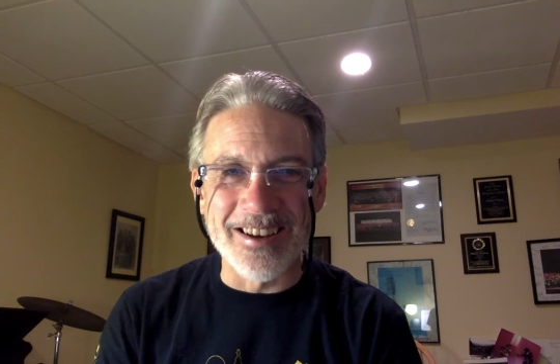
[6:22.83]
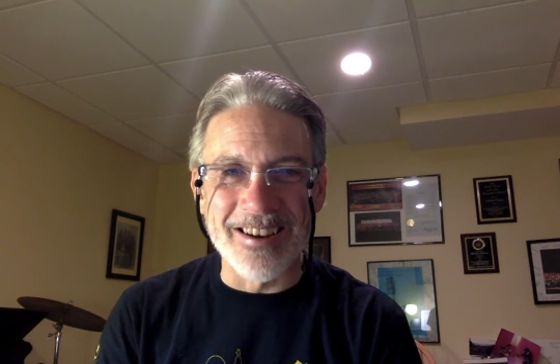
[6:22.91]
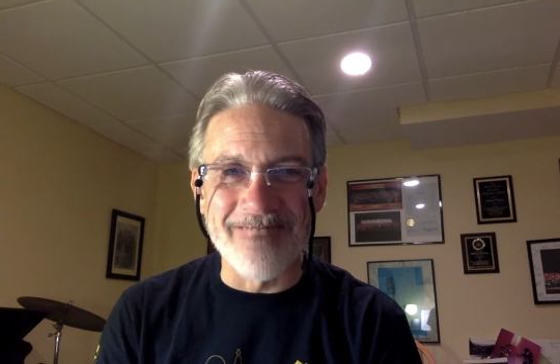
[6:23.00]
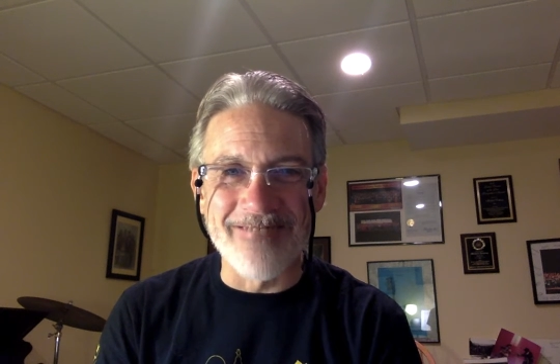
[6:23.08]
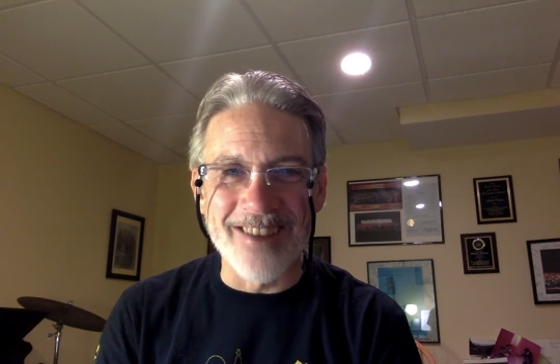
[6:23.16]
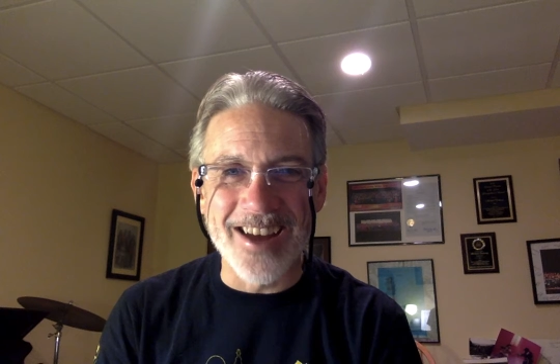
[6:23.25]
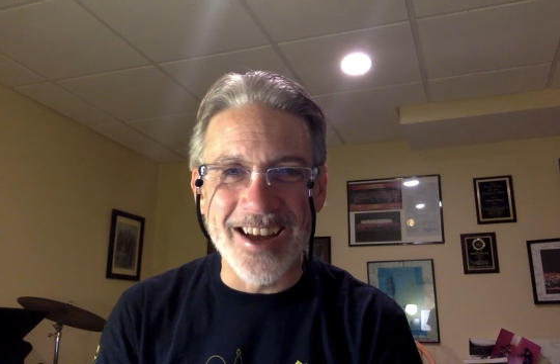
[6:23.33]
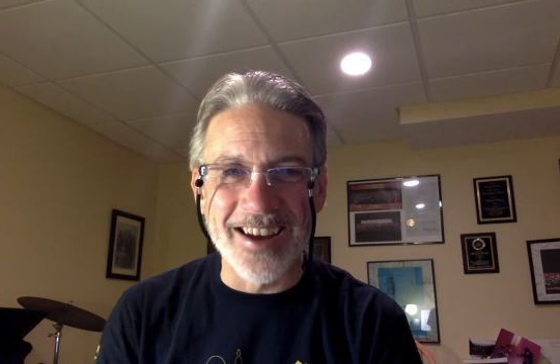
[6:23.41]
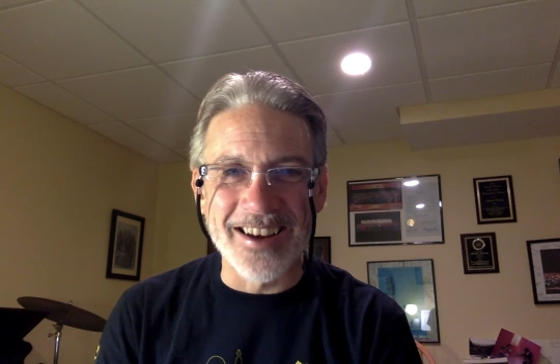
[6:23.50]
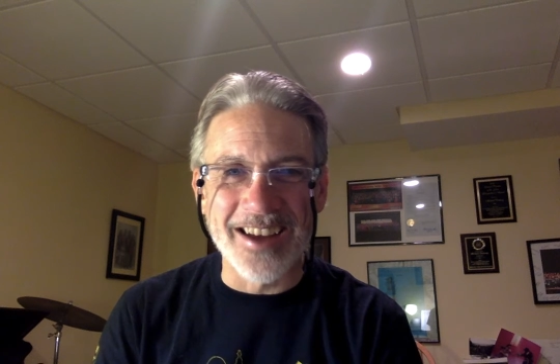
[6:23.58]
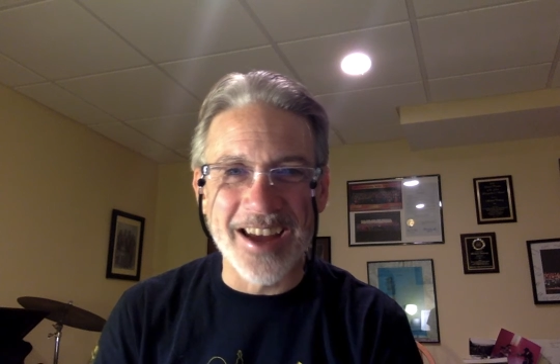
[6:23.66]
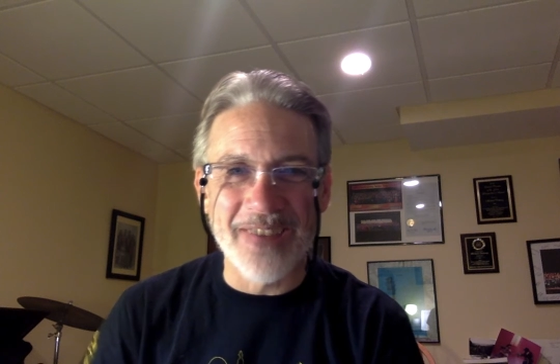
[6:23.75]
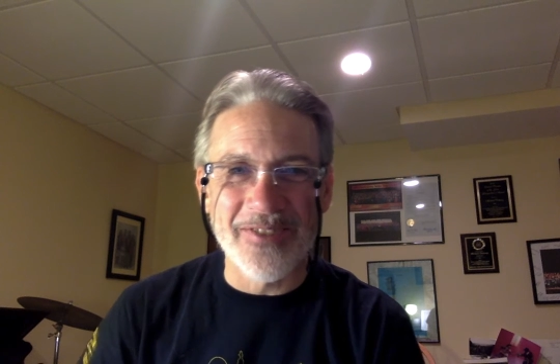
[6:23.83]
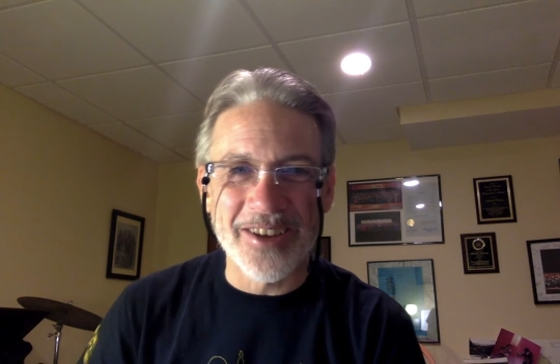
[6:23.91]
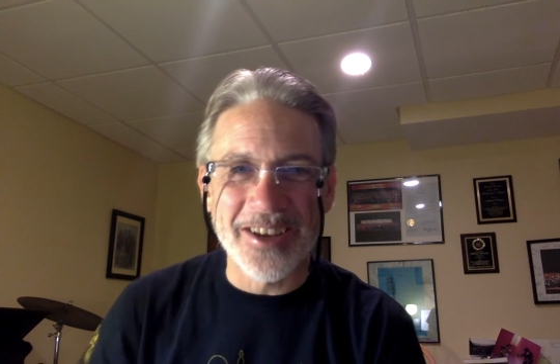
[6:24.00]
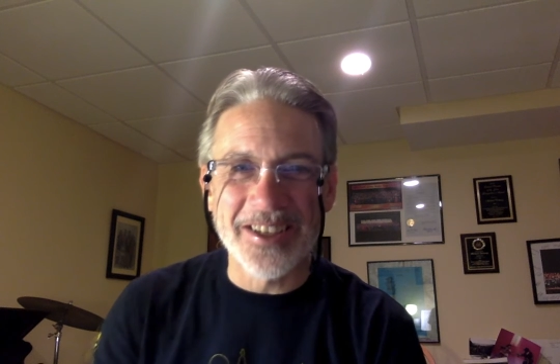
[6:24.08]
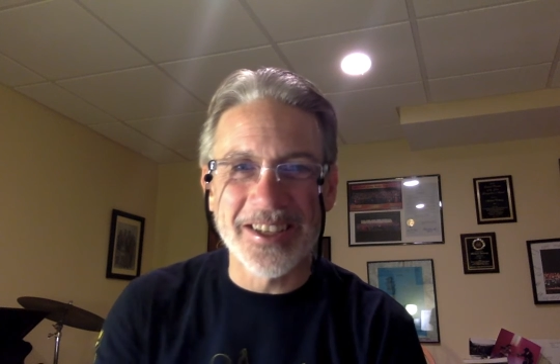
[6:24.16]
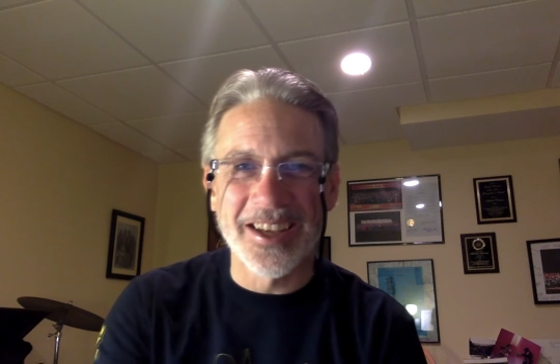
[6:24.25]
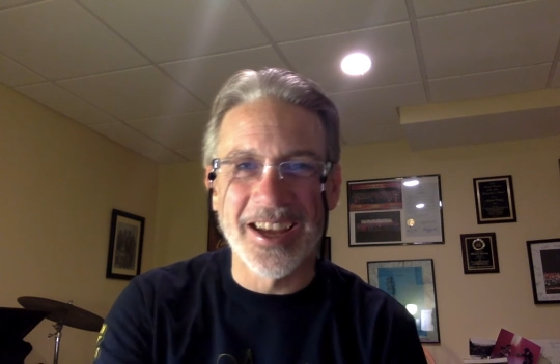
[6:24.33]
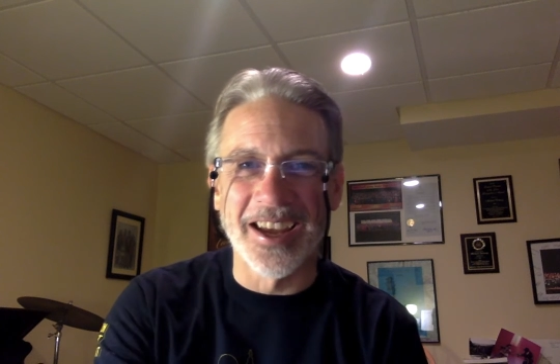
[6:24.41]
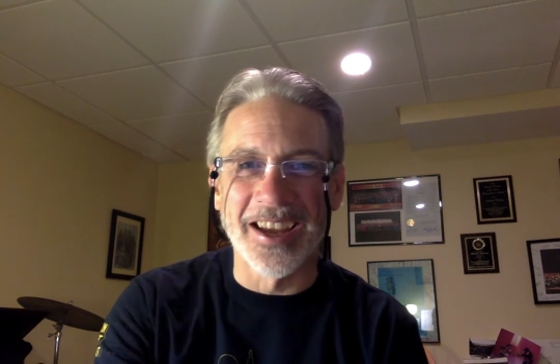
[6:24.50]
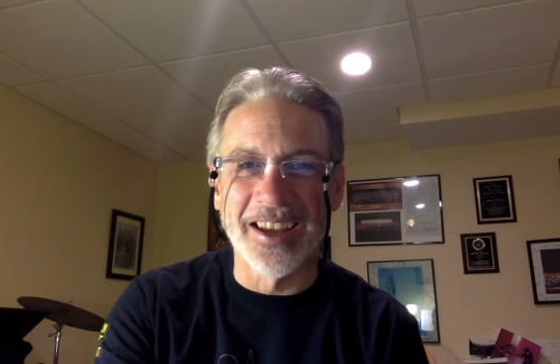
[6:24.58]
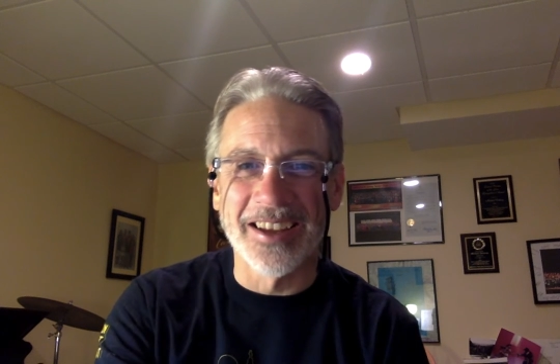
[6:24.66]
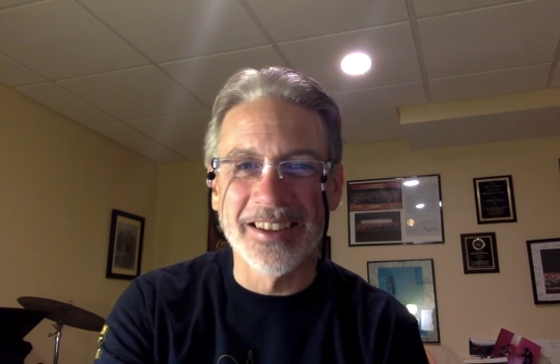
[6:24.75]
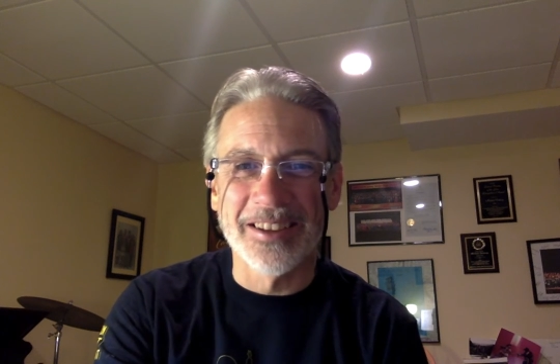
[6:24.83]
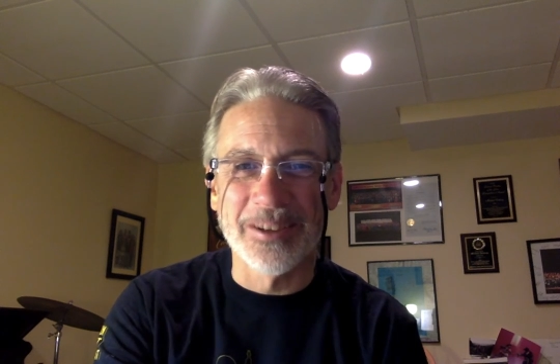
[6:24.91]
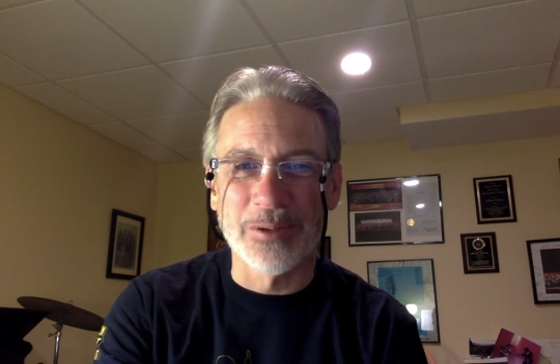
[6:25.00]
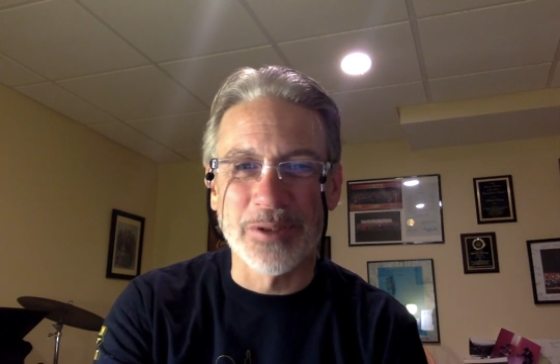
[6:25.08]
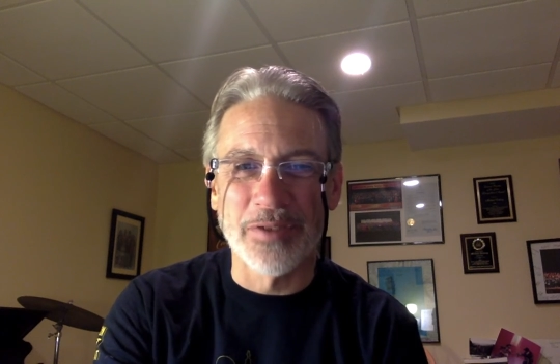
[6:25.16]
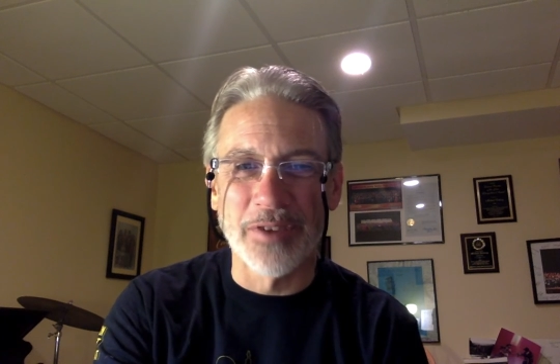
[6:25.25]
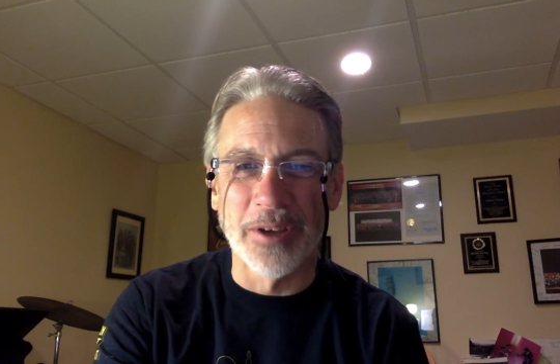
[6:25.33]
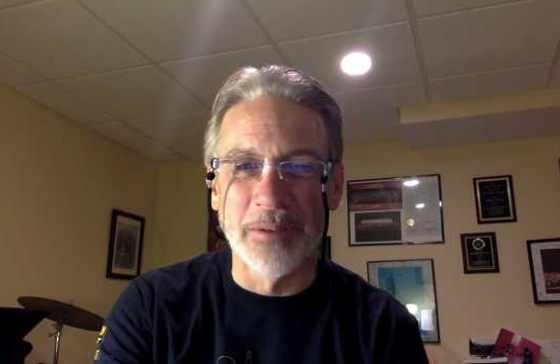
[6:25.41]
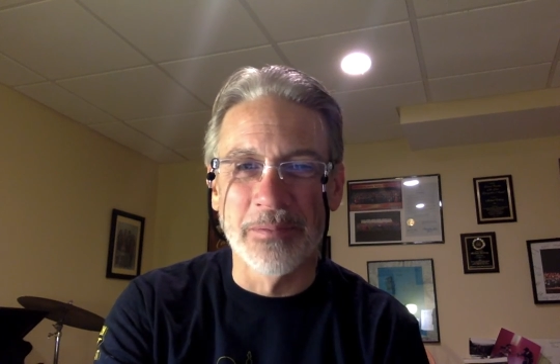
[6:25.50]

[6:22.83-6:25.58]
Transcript: All right. Have a nice day. This was fun.